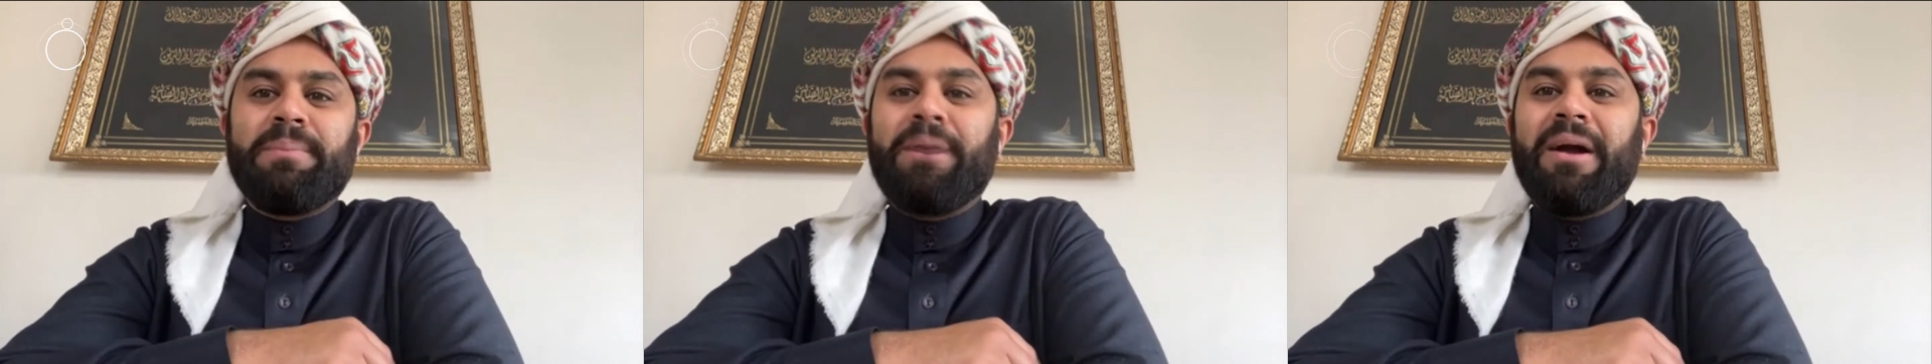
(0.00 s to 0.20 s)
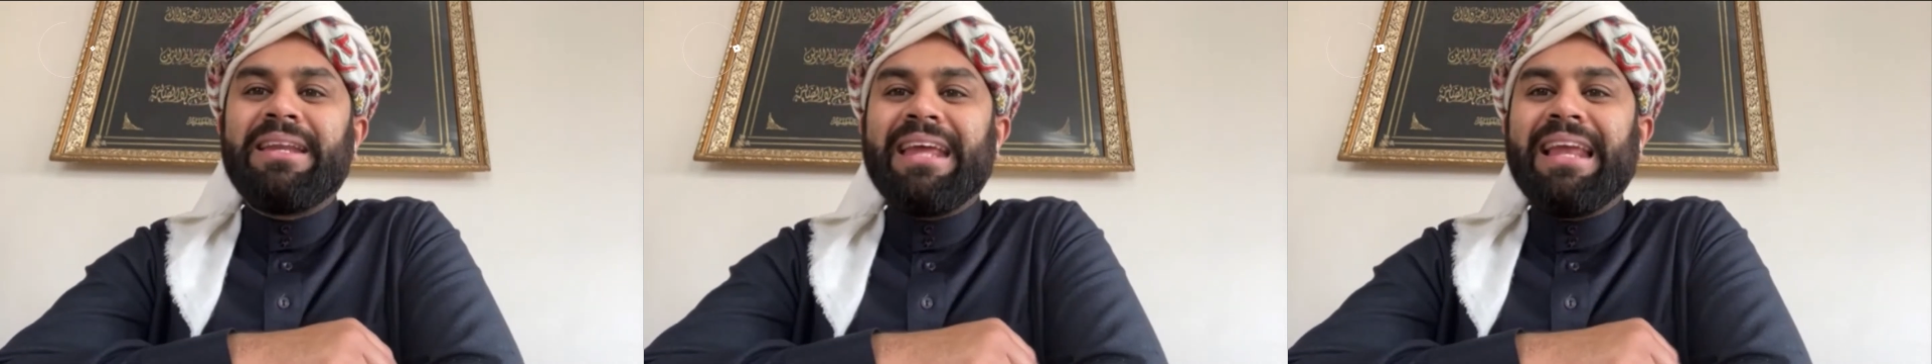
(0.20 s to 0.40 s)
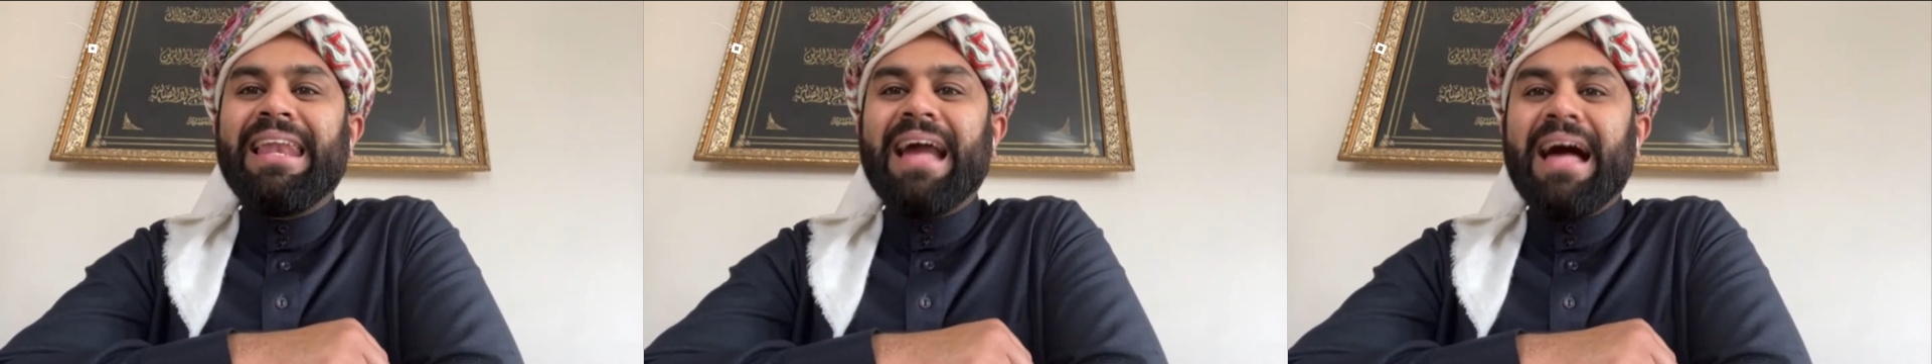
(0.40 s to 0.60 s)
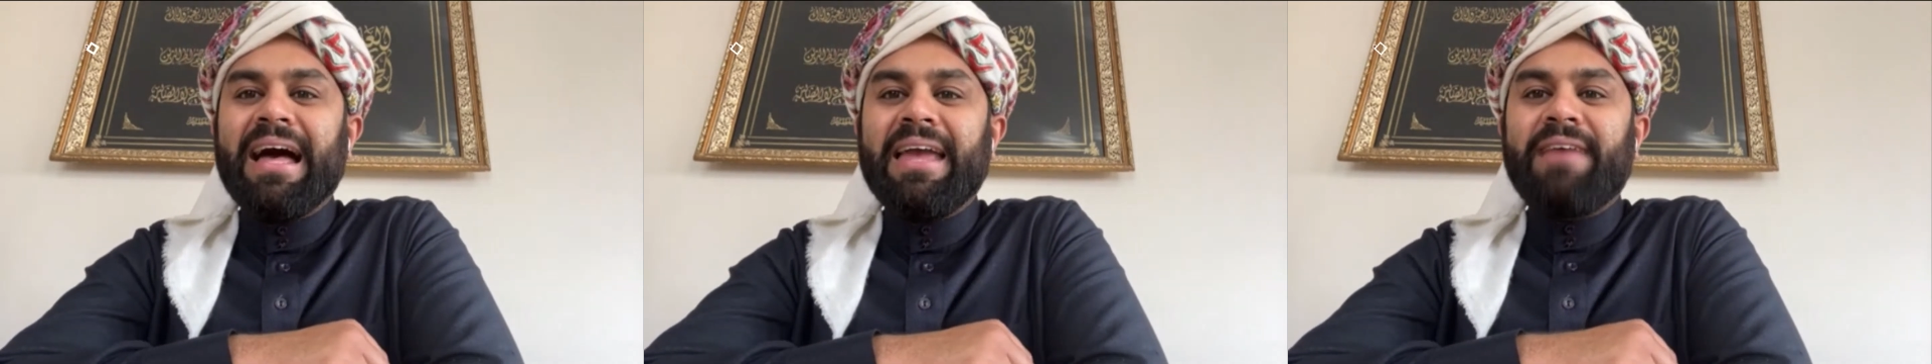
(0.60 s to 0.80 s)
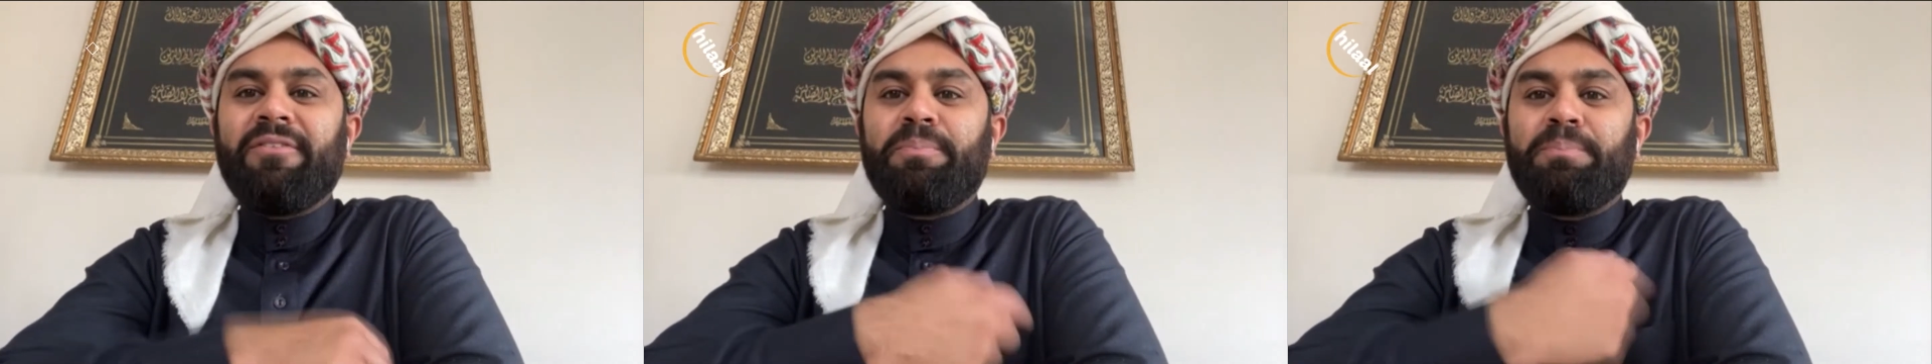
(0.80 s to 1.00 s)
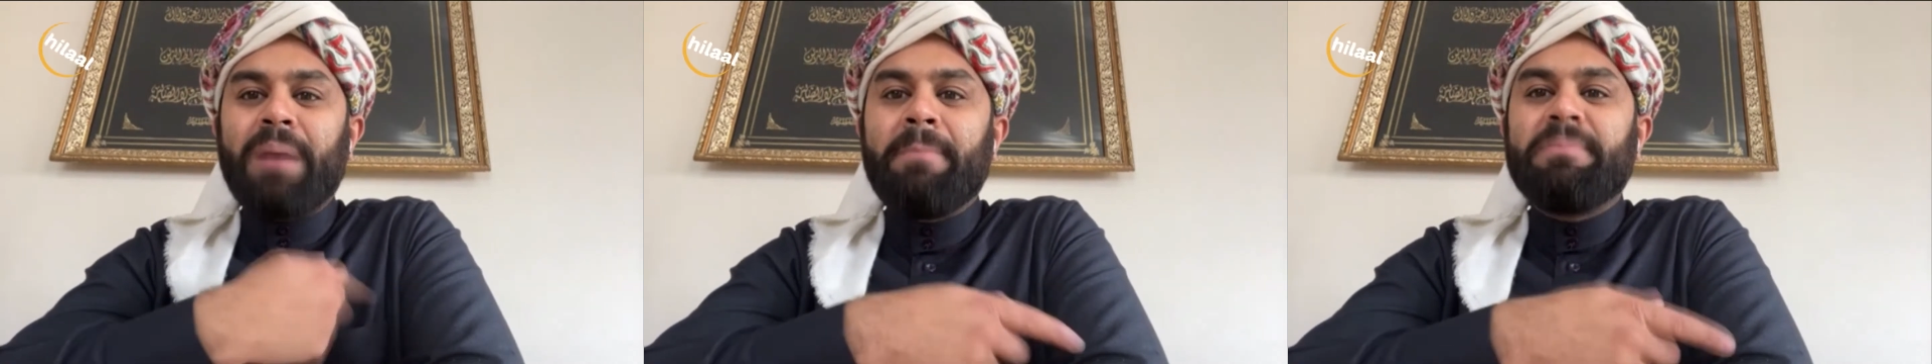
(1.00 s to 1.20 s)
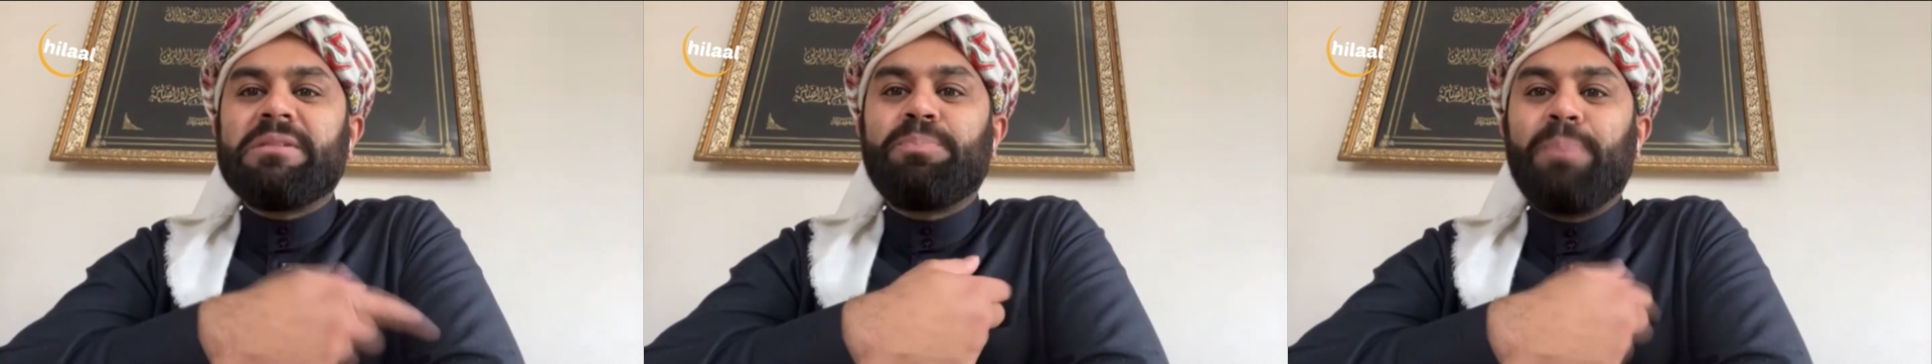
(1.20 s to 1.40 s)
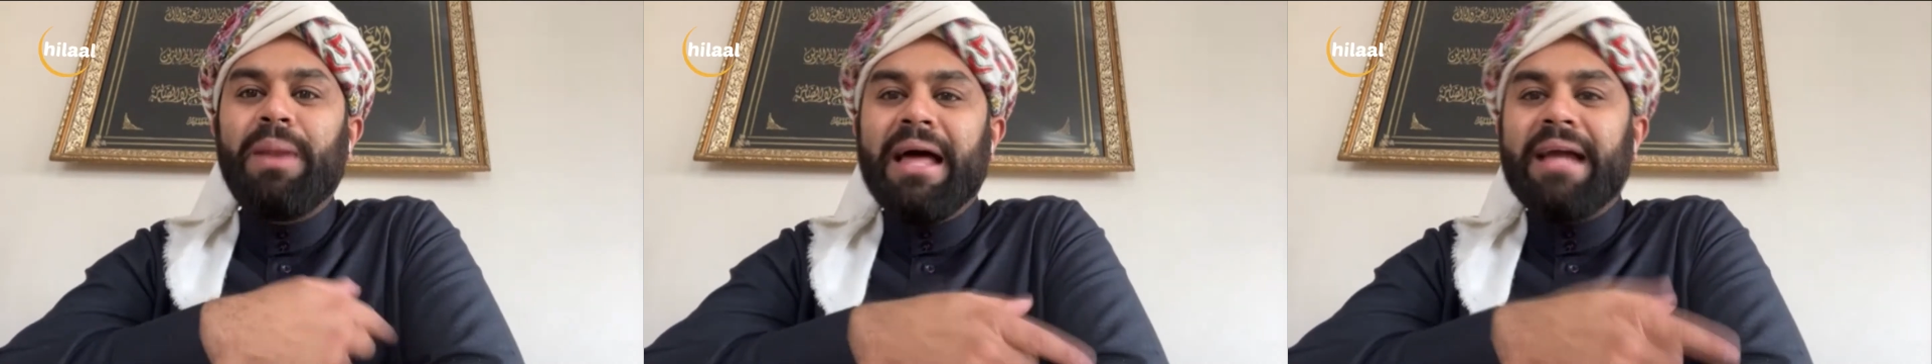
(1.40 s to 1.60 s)
body alive, pumps
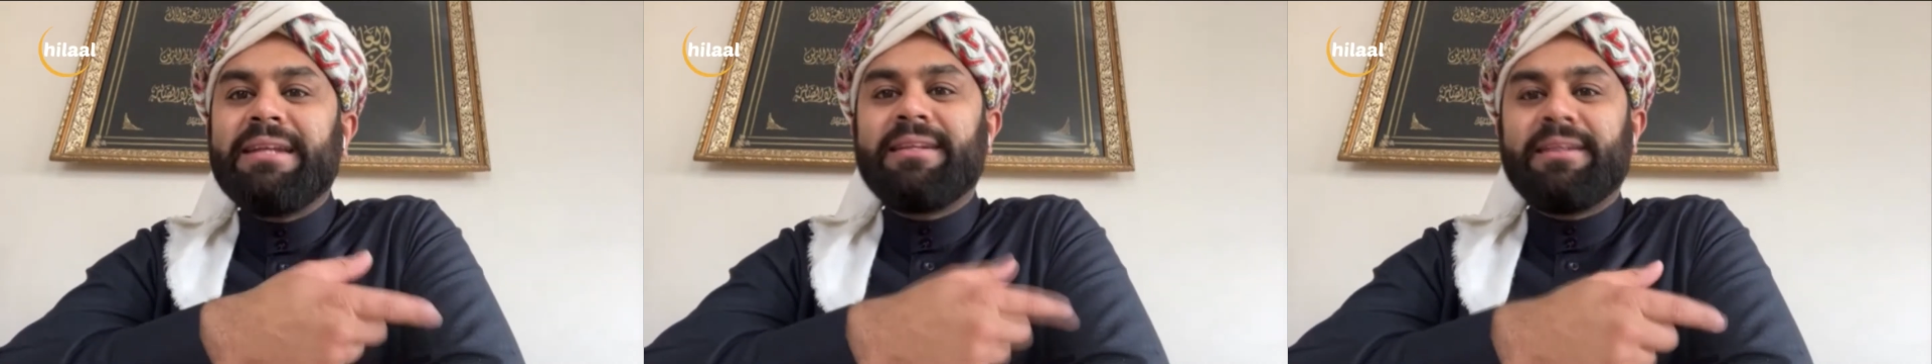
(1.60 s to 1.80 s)
blood